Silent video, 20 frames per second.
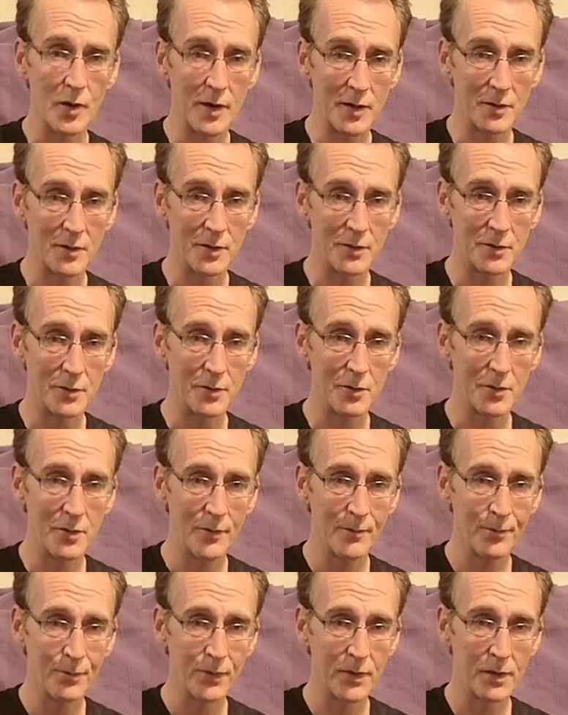more likely
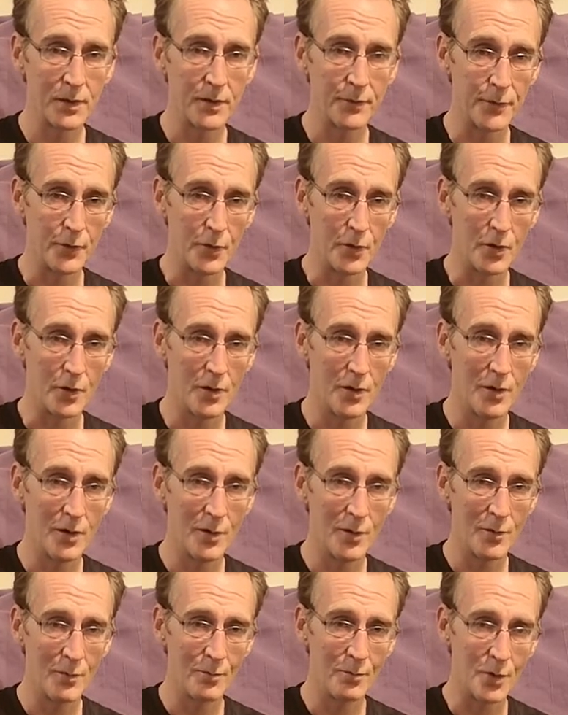to if you're
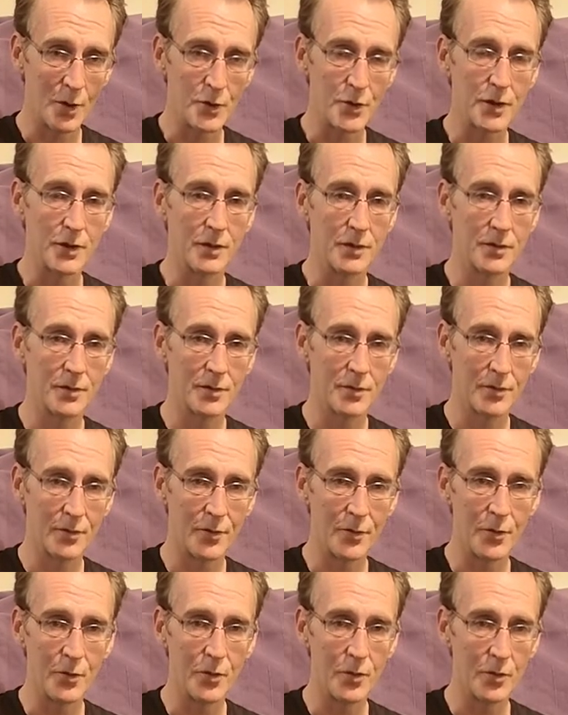brushing
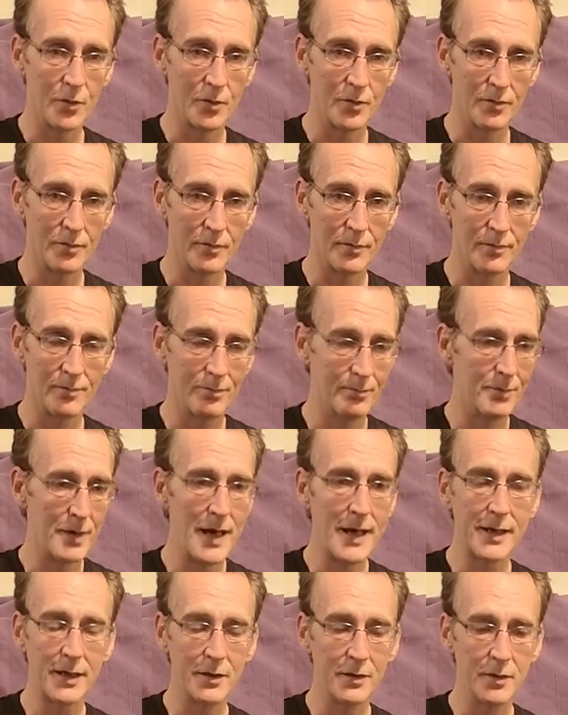through
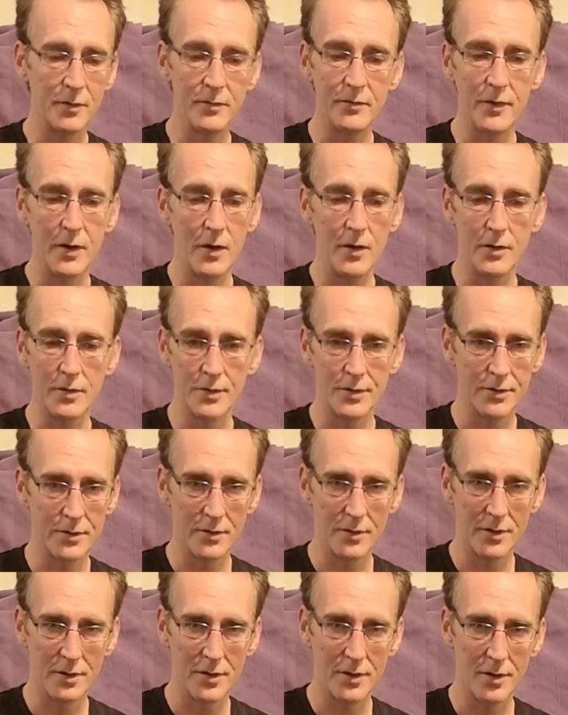bracken and
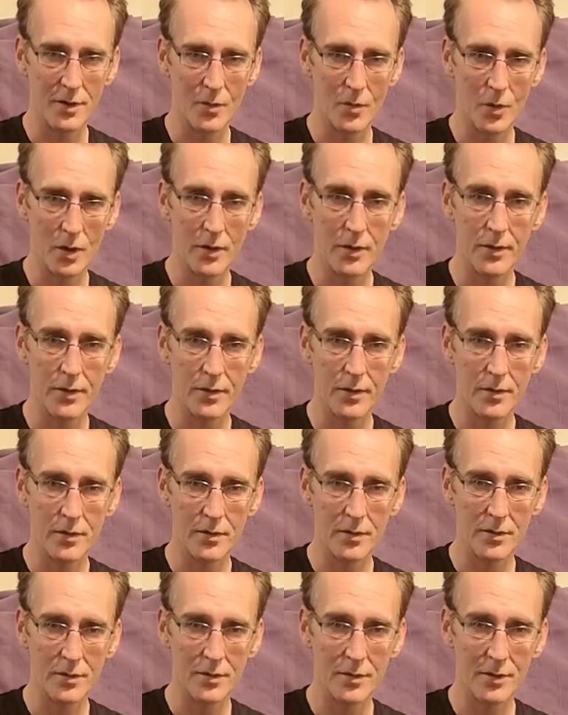ferns with
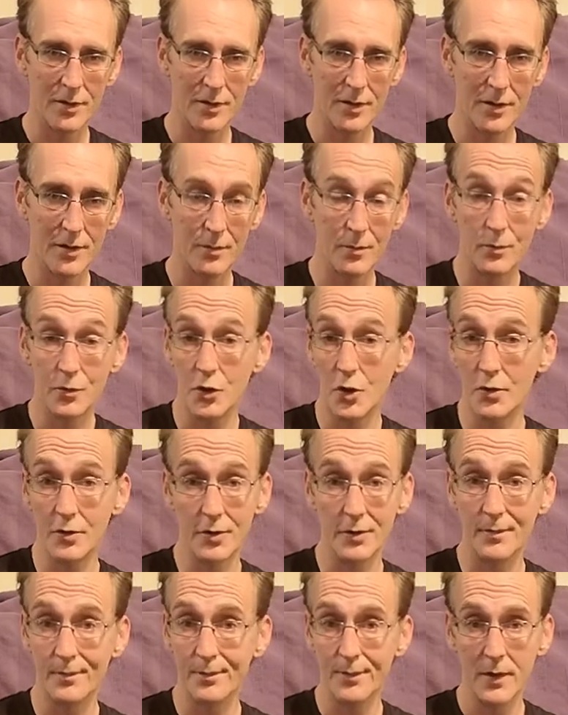
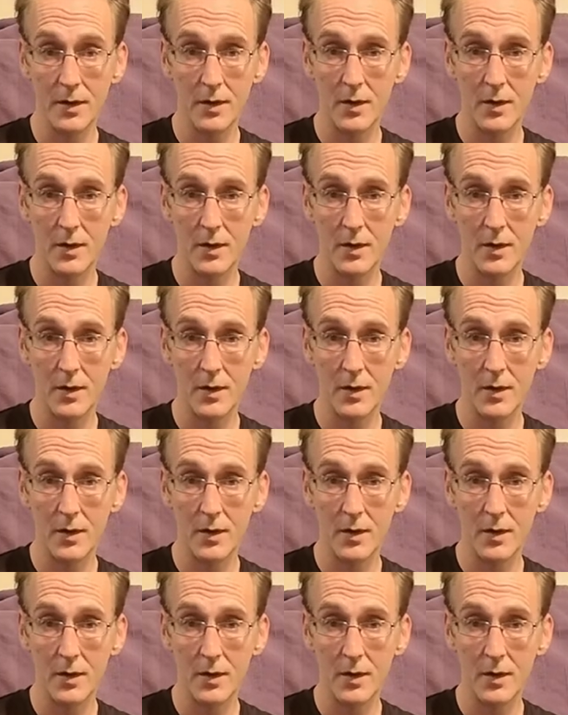shorts on.